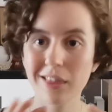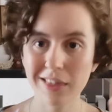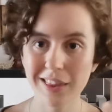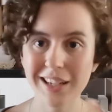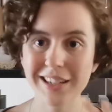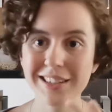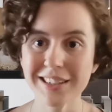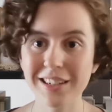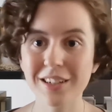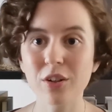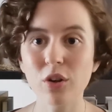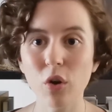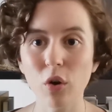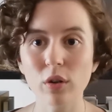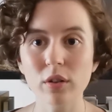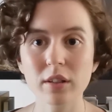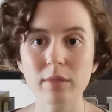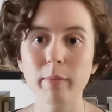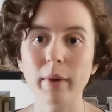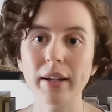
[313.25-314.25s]
They did
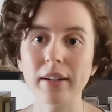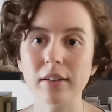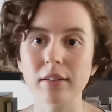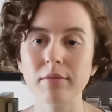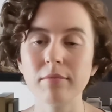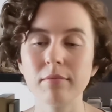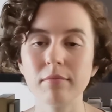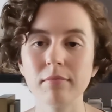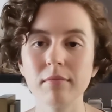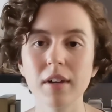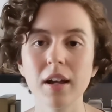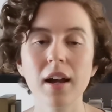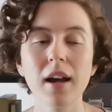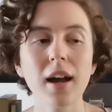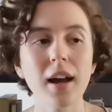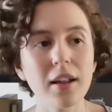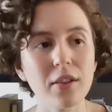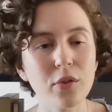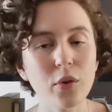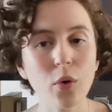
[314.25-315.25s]
not smile.
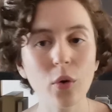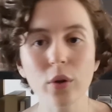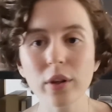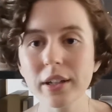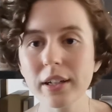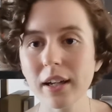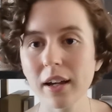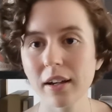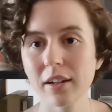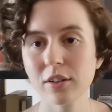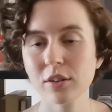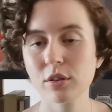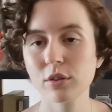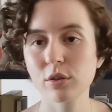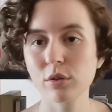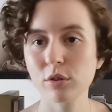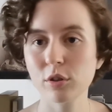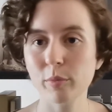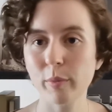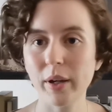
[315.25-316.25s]
And the only
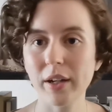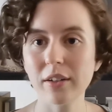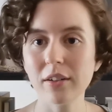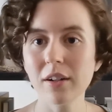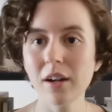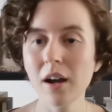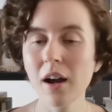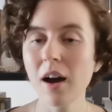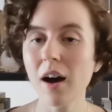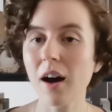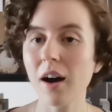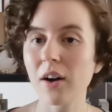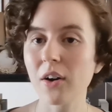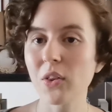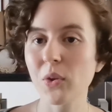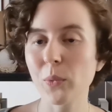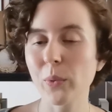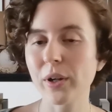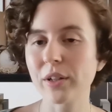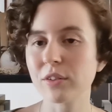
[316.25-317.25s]
characters who smile
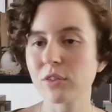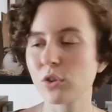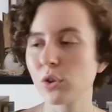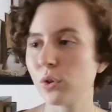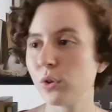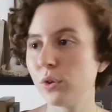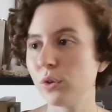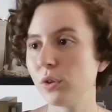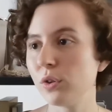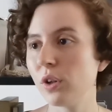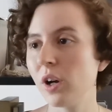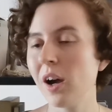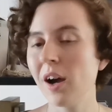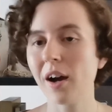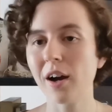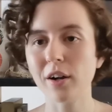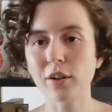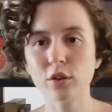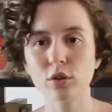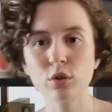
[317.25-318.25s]
are the ones who
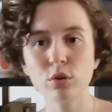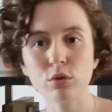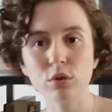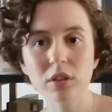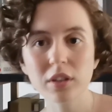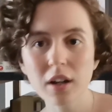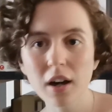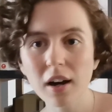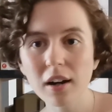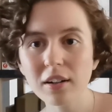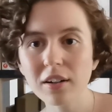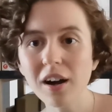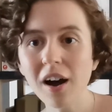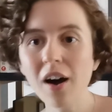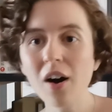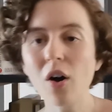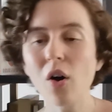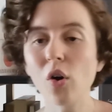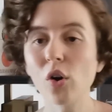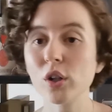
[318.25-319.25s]
are too young
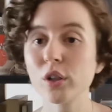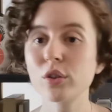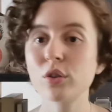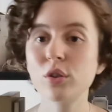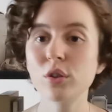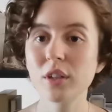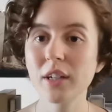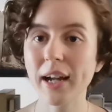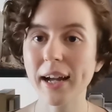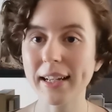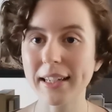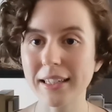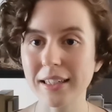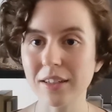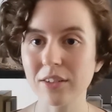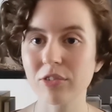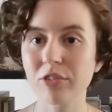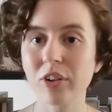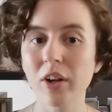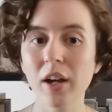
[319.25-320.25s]
or too
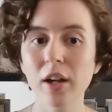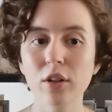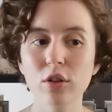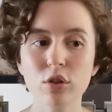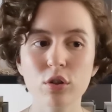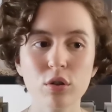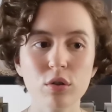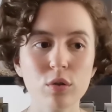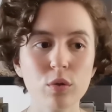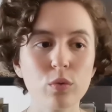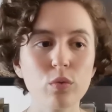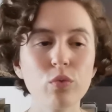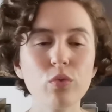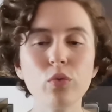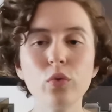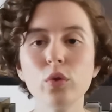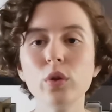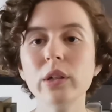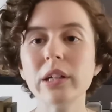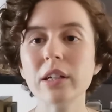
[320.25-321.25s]
naive to
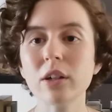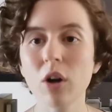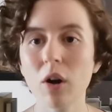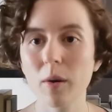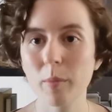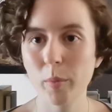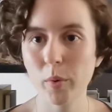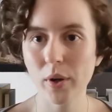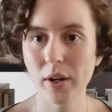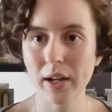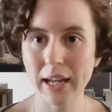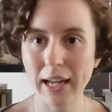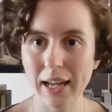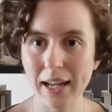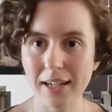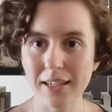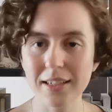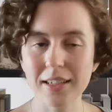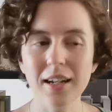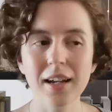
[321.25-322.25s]
fully
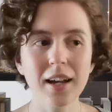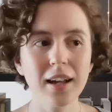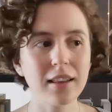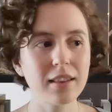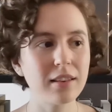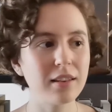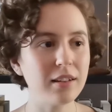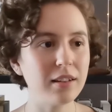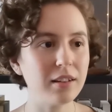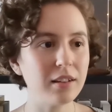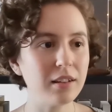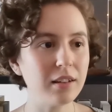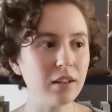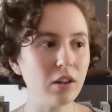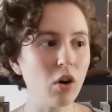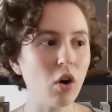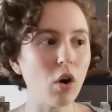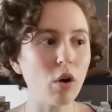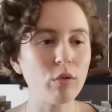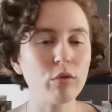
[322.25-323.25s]
comprehend
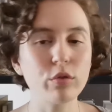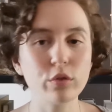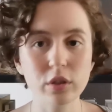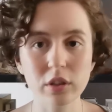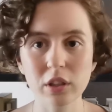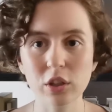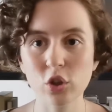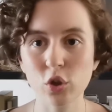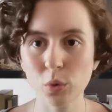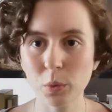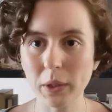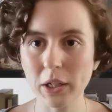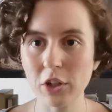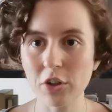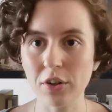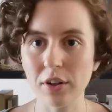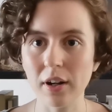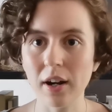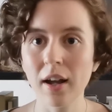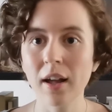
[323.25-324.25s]
the awful
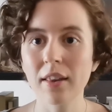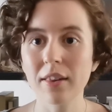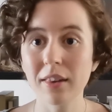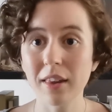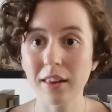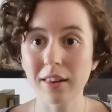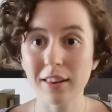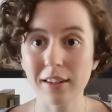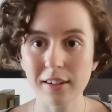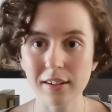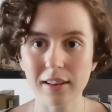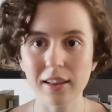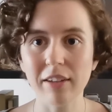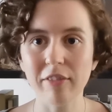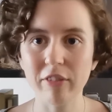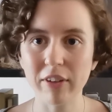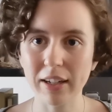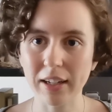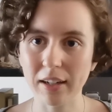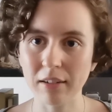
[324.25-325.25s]
situation that they're
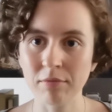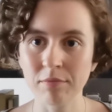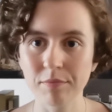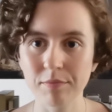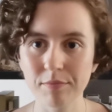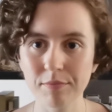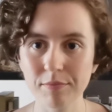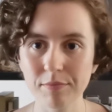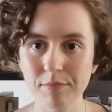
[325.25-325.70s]
living in.